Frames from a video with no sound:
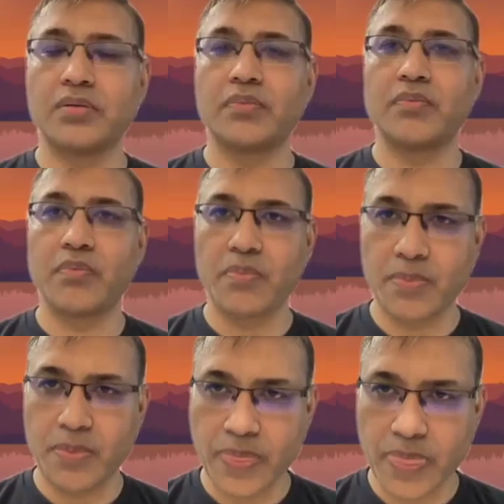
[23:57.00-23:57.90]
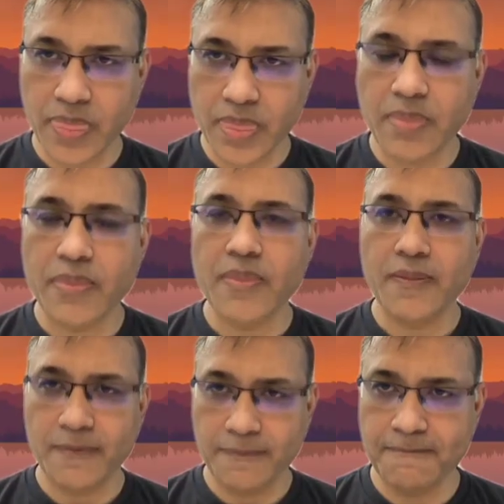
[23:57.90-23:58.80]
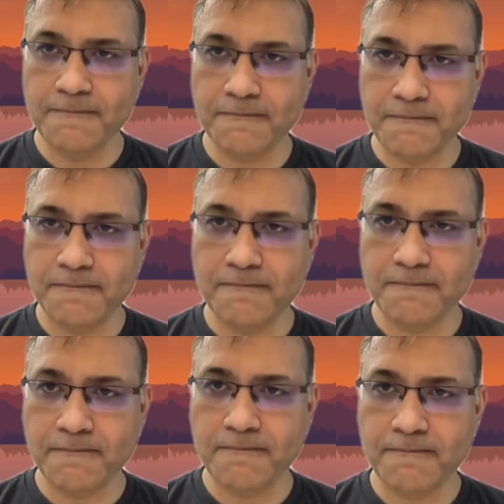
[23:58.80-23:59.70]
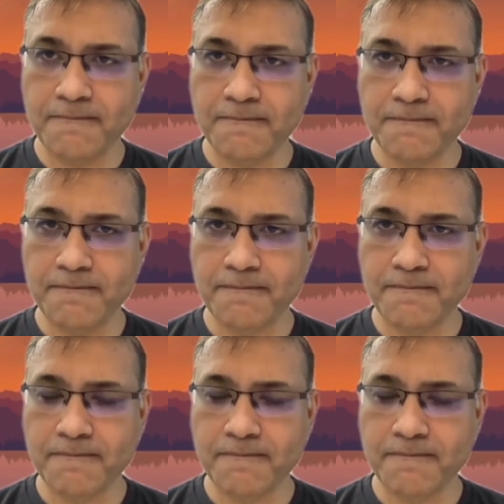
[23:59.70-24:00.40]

for some terms, to make it consistent